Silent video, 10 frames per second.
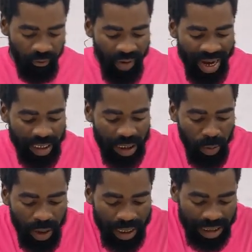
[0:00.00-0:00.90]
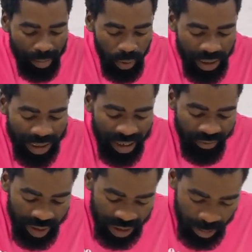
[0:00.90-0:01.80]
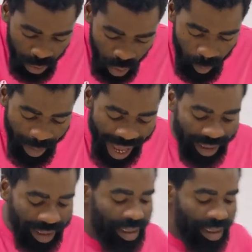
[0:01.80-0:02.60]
Find the smallest number which is divisible by